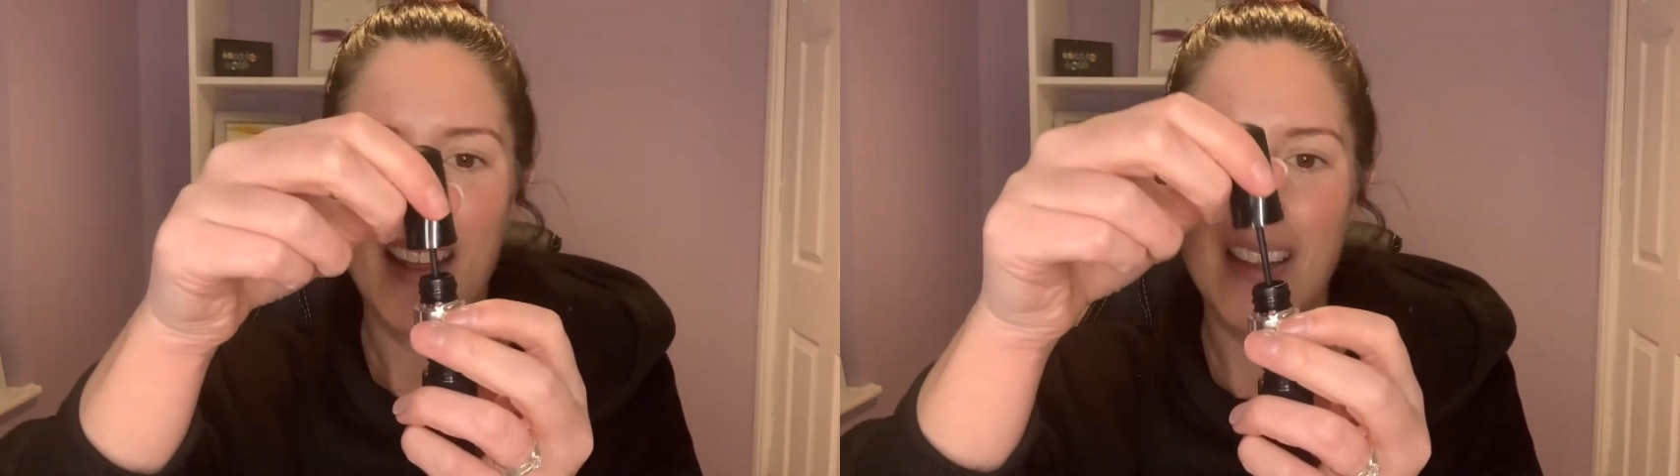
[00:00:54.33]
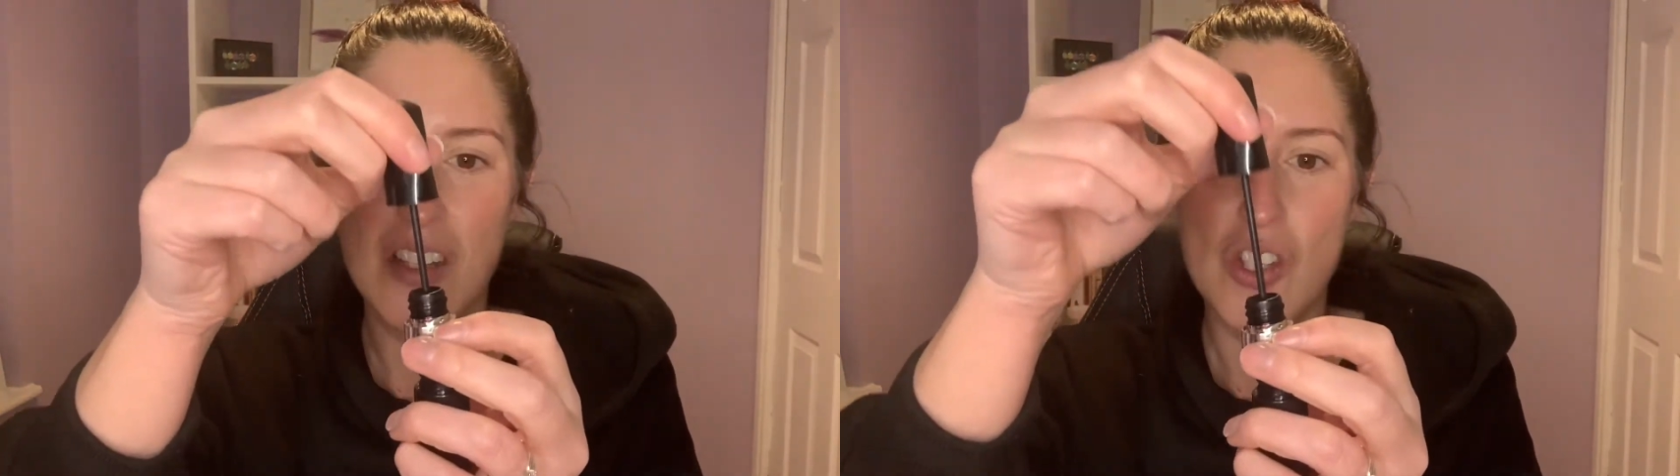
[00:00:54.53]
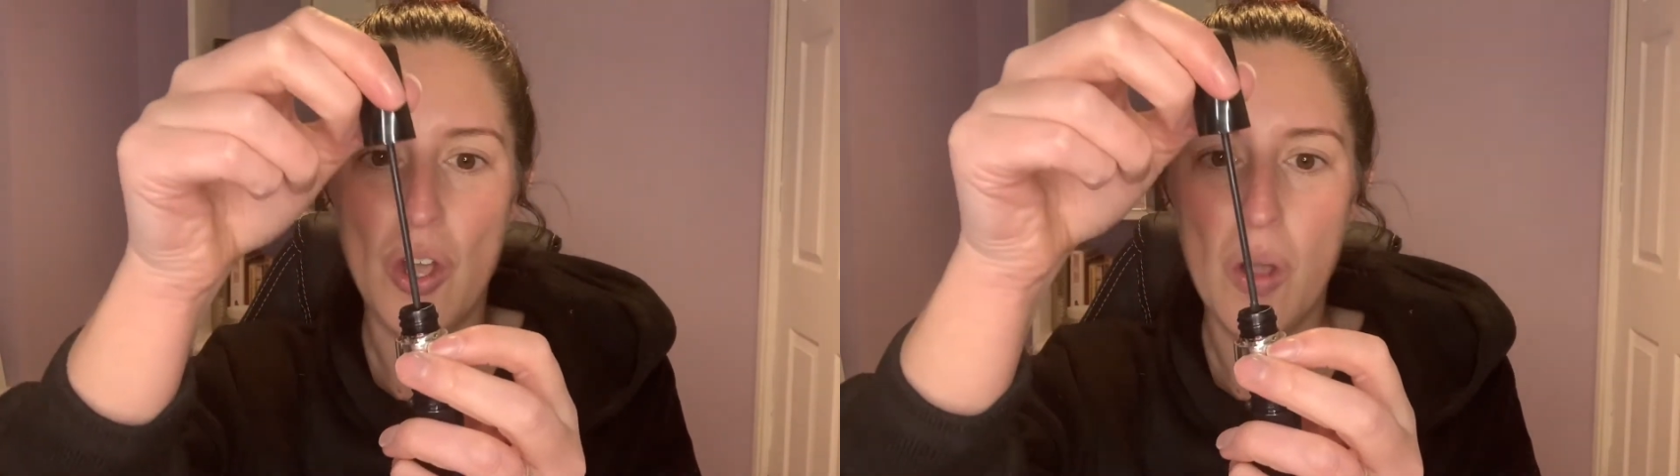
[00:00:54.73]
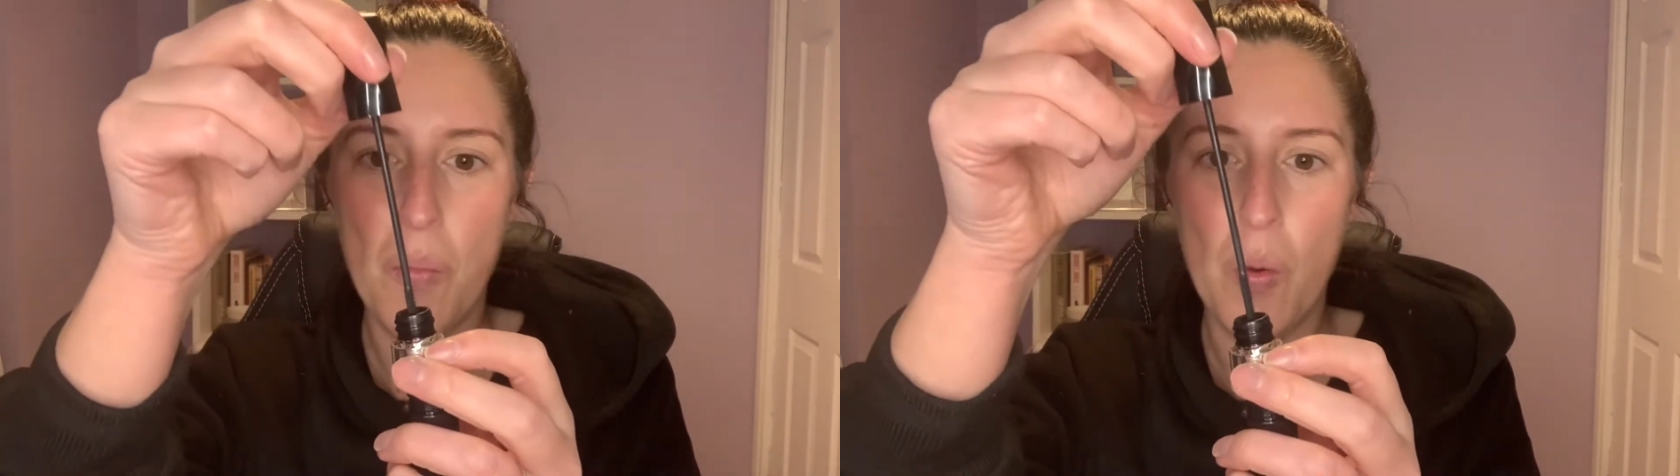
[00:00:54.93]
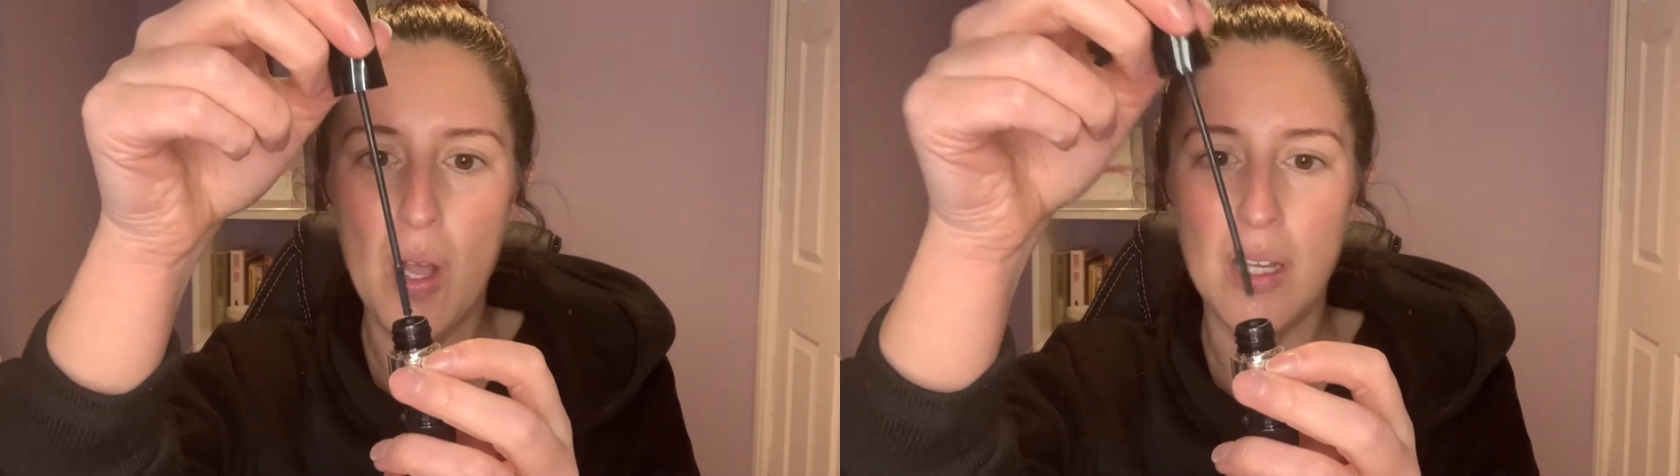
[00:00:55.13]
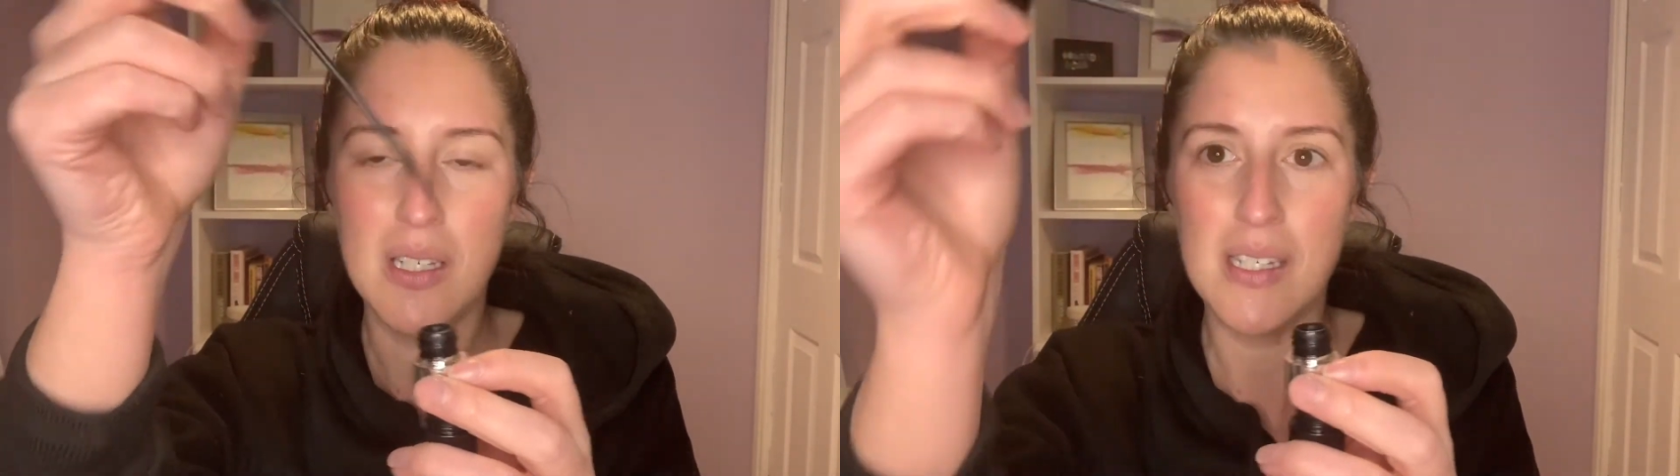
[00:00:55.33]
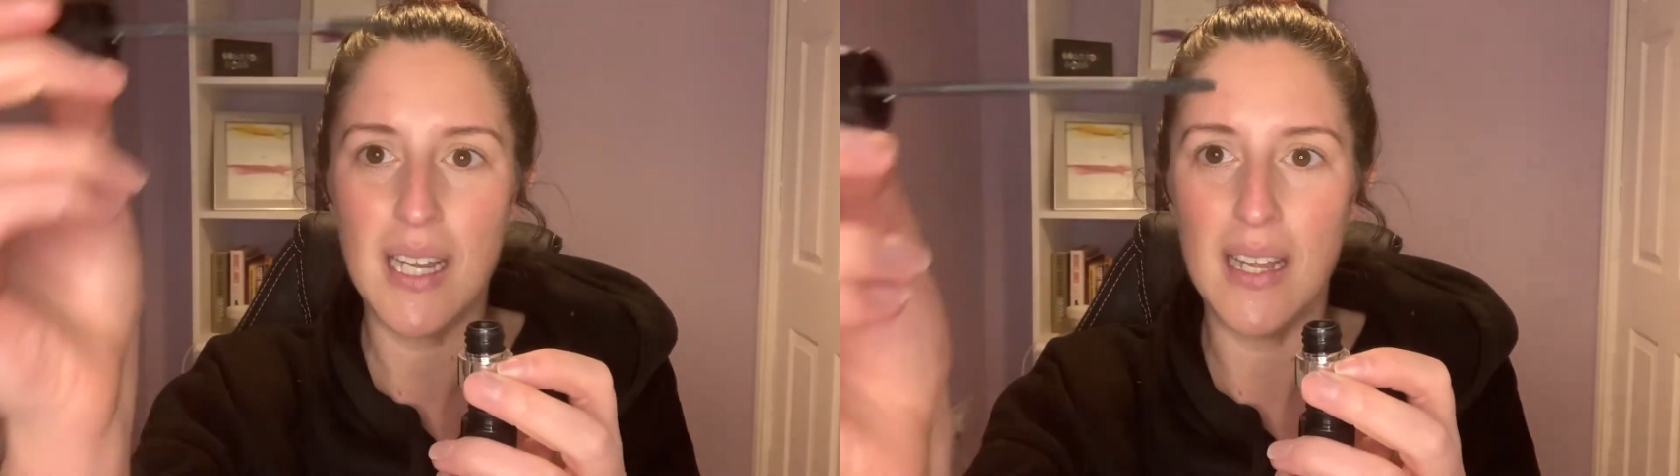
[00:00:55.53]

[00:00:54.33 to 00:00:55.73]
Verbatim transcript: The top wand